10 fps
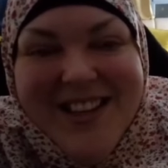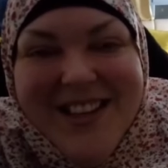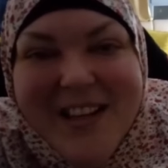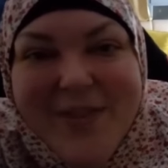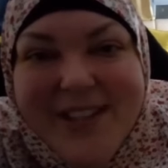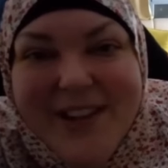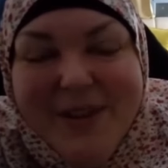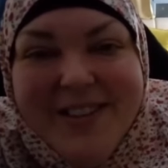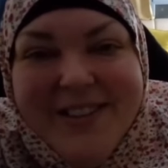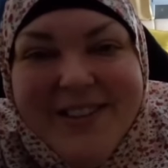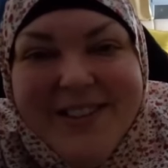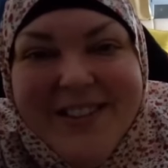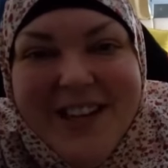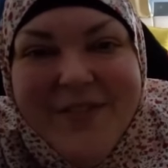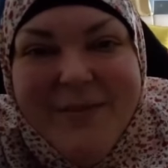Can you guys hear me?
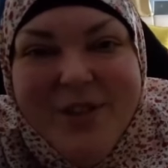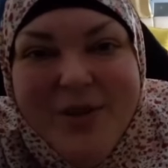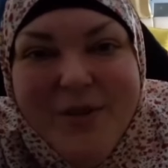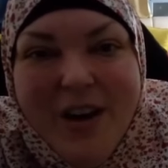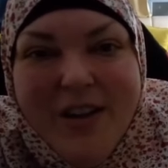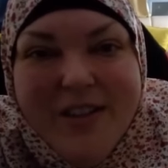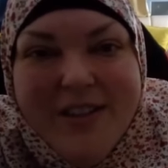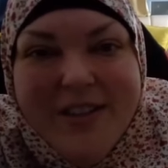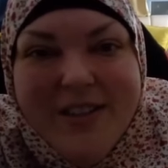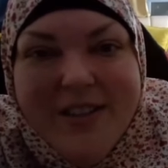Halftime show rocks.